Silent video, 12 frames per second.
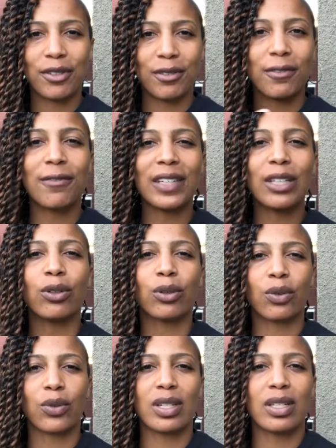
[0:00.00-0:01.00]
to
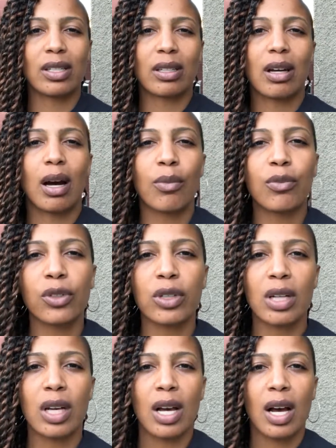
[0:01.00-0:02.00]
feel the
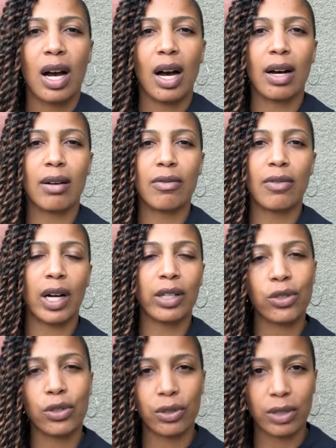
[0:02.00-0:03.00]
discomfort of
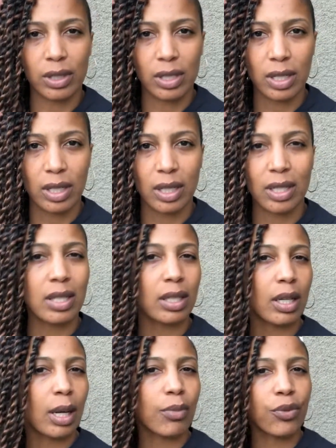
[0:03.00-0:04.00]
uncertainty, the
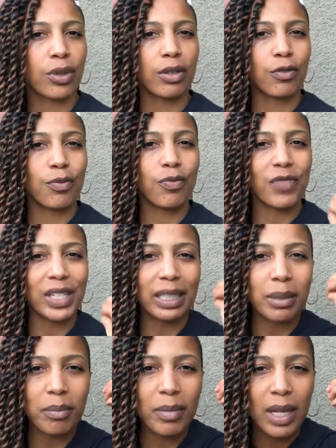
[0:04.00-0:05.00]
discomfort of
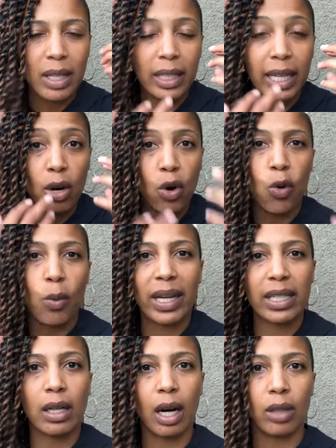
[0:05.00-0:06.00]
feeling like, oh my
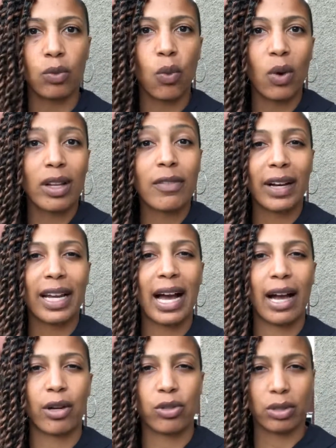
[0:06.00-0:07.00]
God, what if I
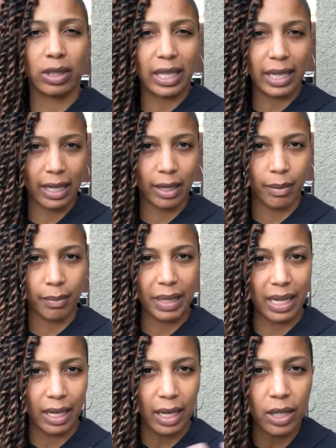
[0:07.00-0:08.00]
actually am
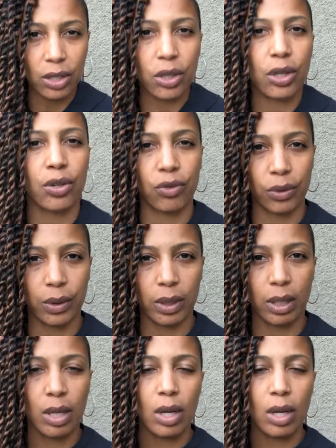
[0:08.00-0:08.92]
being incongruent?